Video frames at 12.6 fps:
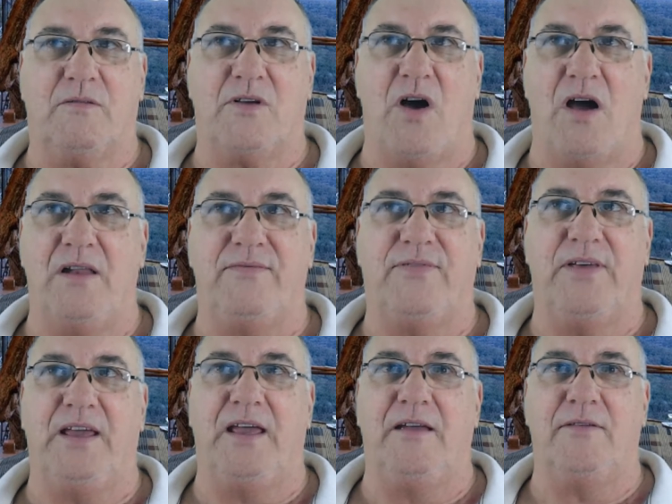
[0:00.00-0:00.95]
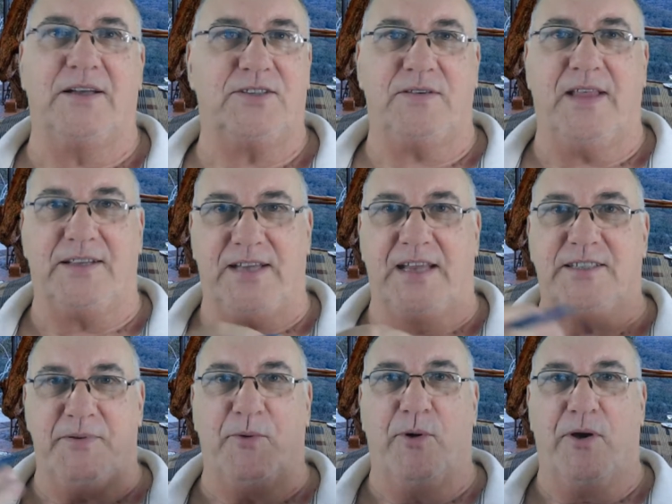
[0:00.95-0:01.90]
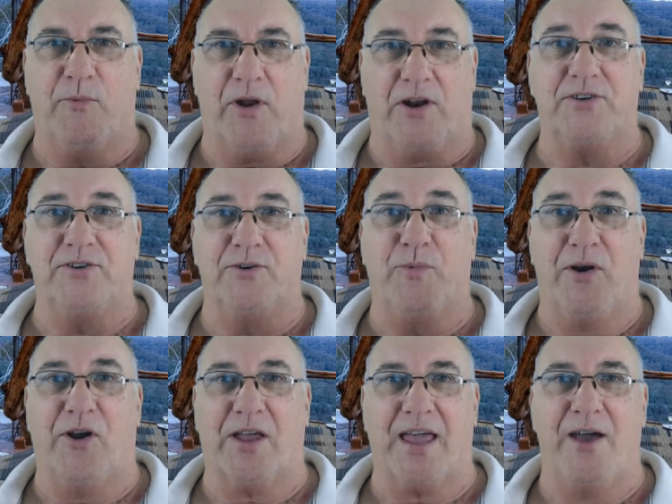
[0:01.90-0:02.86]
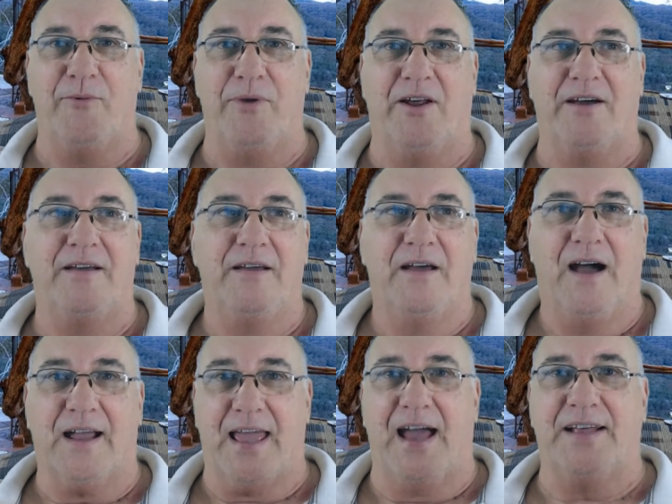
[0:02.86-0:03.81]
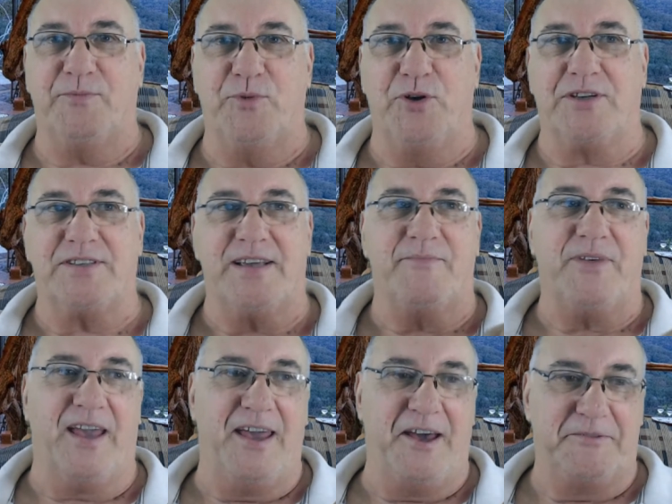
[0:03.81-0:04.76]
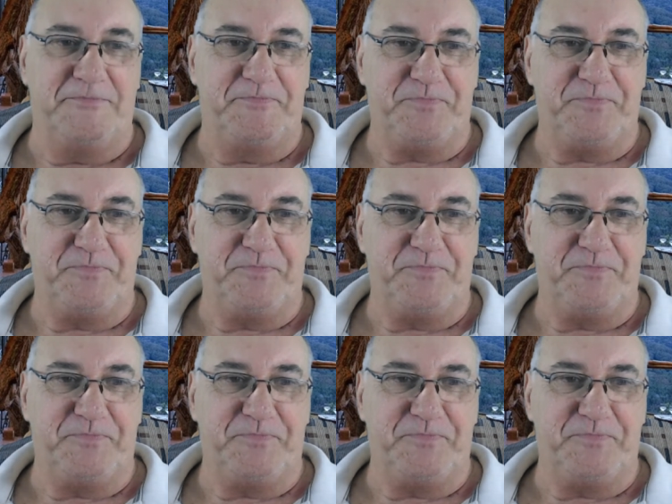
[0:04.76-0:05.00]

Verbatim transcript: kind of thinking, that's, that tends to be what, what I do and where I go when I, I can't work something out.